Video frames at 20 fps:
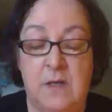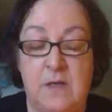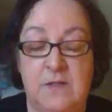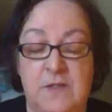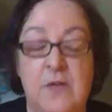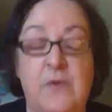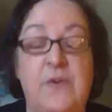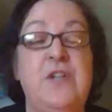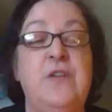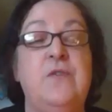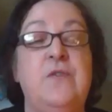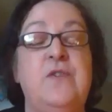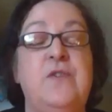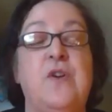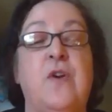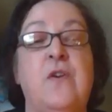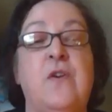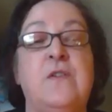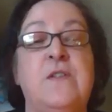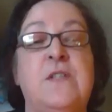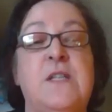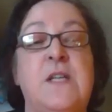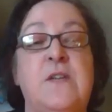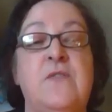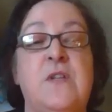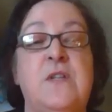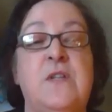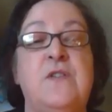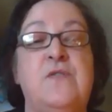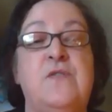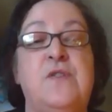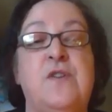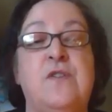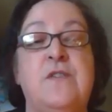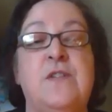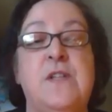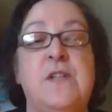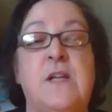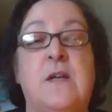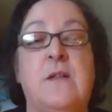so in New Jersey, the New
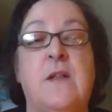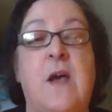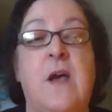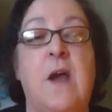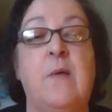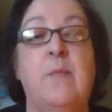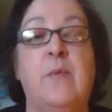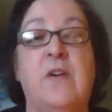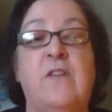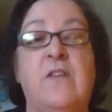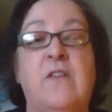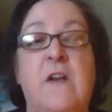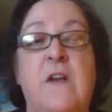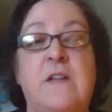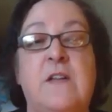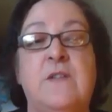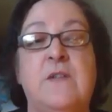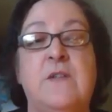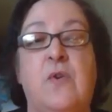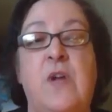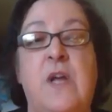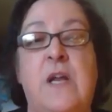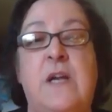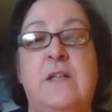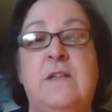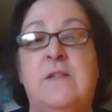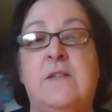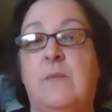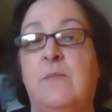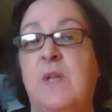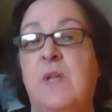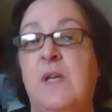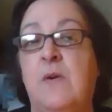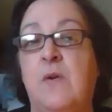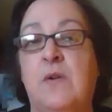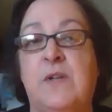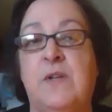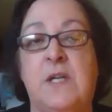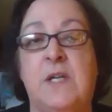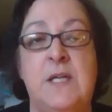Jersey Collaborative has created something
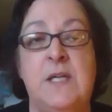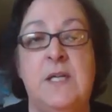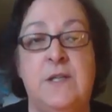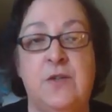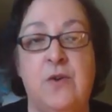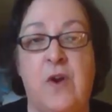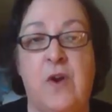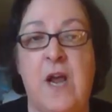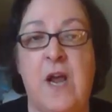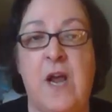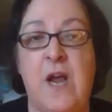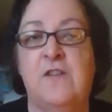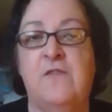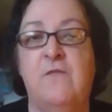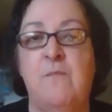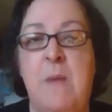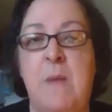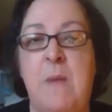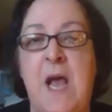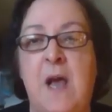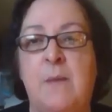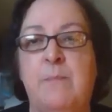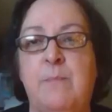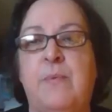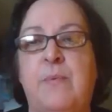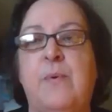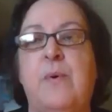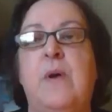called an interactive map,